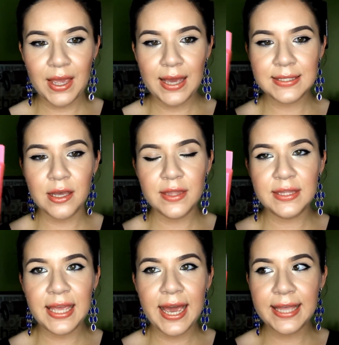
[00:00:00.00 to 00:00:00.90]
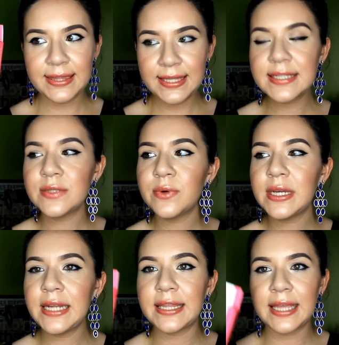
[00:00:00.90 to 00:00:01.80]
I saw that they had this
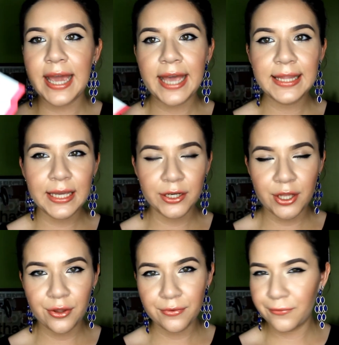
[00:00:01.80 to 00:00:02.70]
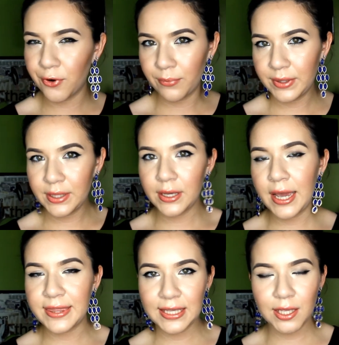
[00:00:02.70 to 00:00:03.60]
one, and they had like another formula.
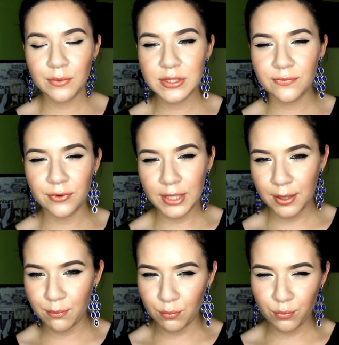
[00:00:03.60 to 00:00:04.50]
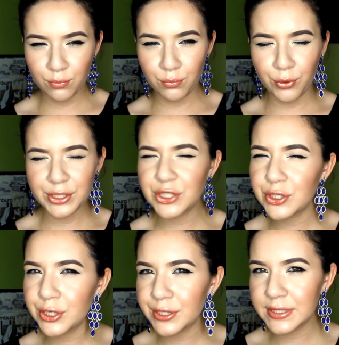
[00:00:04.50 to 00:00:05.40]
I think it was for like
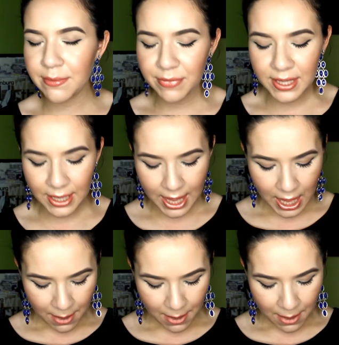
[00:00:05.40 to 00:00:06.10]
moisture or something.